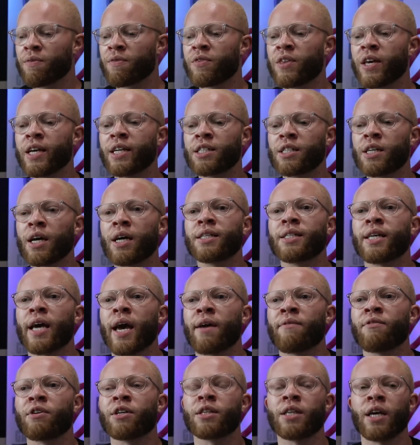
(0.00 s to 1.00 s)
this does
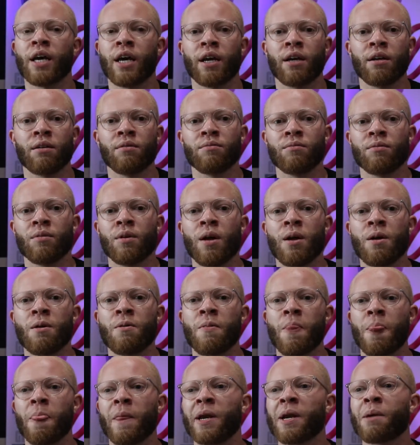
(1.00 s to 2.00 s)
everything.
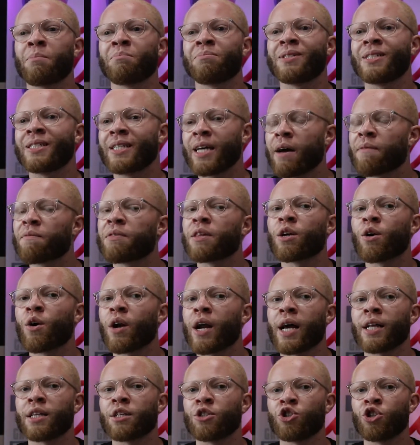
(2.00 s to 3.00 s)
And I'm definitely going
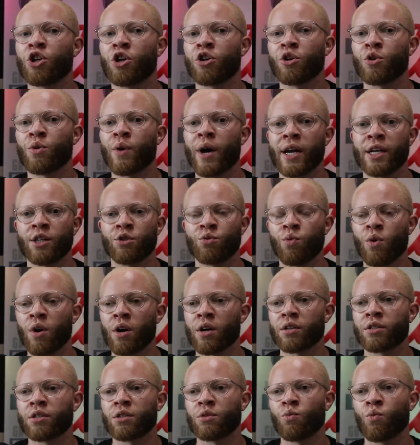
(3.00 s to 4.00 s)
to have to show you how this
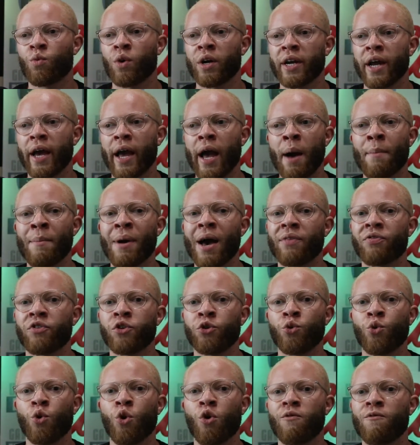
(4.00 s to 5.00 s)
works one day. I'm going to have to
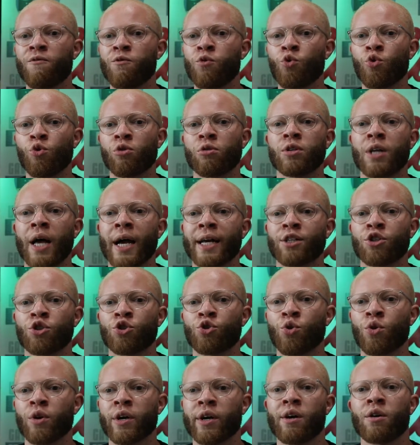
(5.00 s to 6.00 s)
do a full
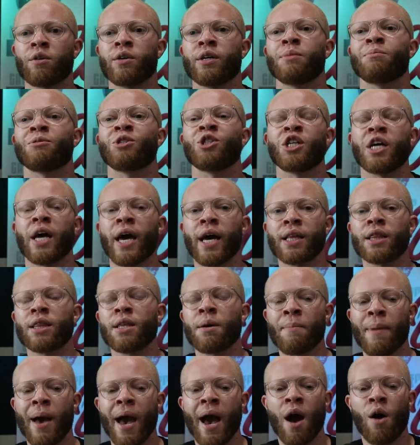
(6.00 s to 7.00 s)
tutorial on them. Check
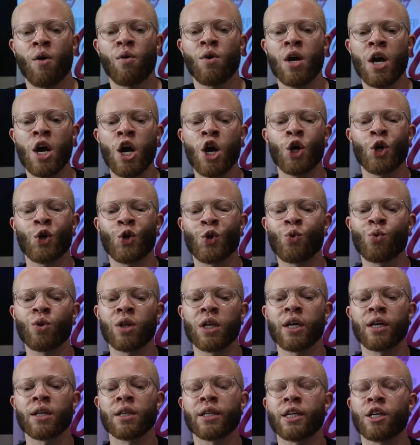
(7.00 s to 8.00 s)
them out. You
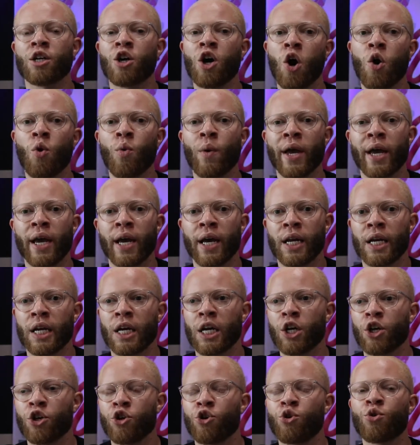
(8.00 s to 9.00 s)
literally go in,
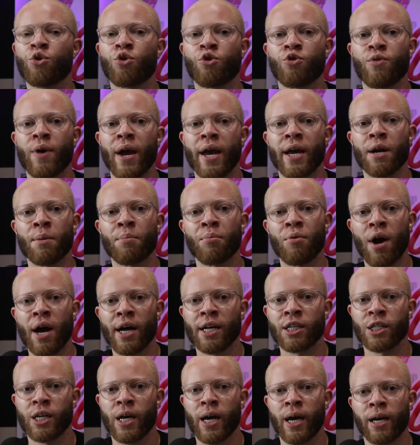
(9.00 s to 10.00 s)
you create a
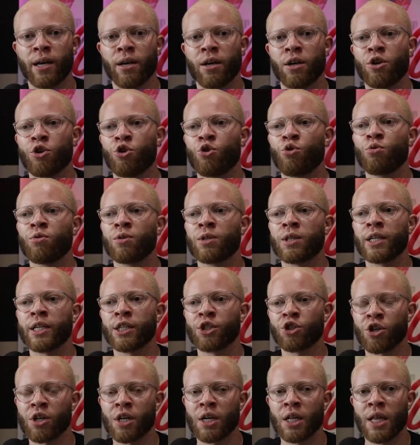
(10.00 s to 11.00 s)
project, you
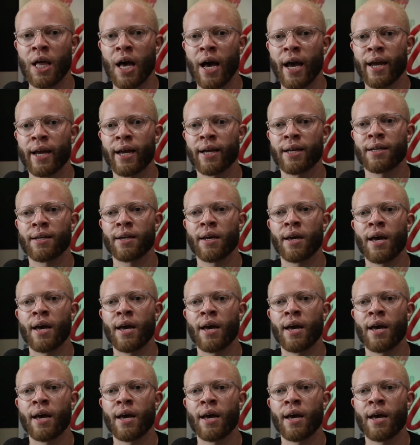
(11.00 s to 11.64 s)
list your client,